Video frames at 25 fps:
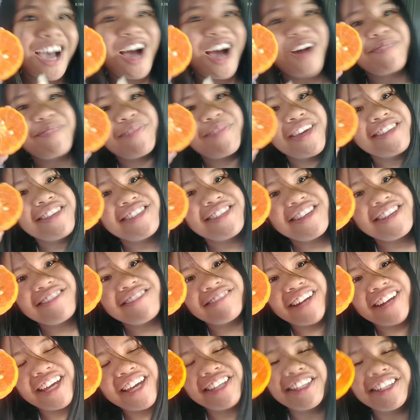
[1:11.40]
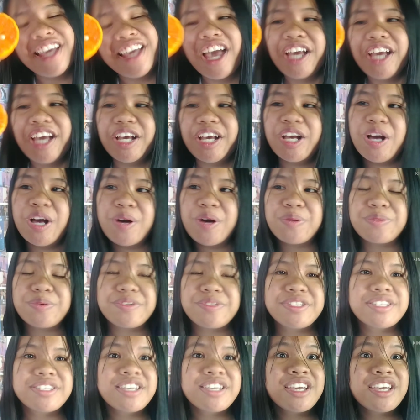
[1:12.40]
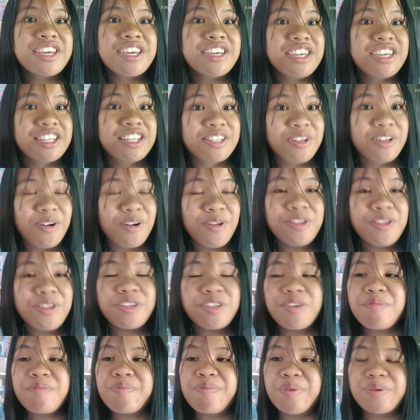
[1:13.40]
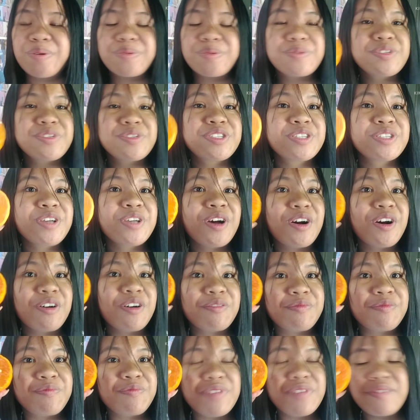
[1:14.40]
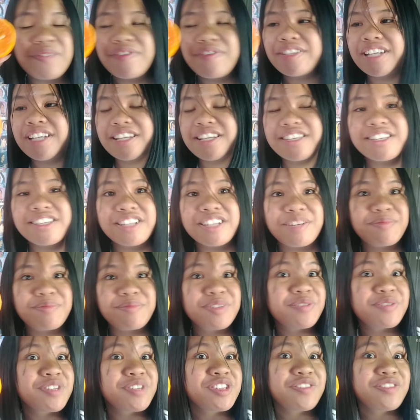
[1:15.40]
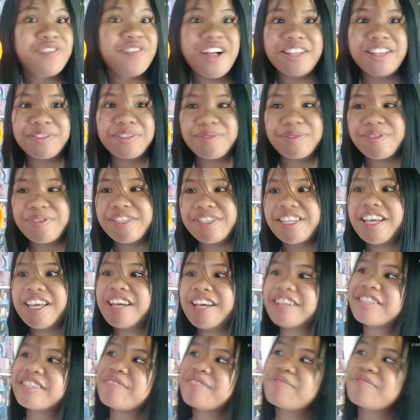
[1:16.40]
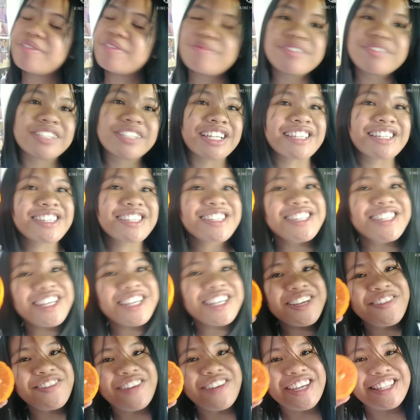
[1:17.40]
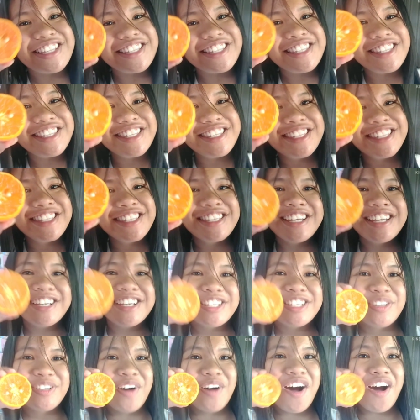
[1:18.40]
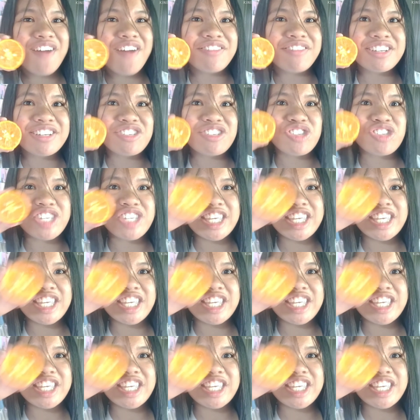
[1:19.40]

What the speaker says: Amazing, right? Cause it all composed of Fibonacci number which follows the Fibonacci sequence. So orange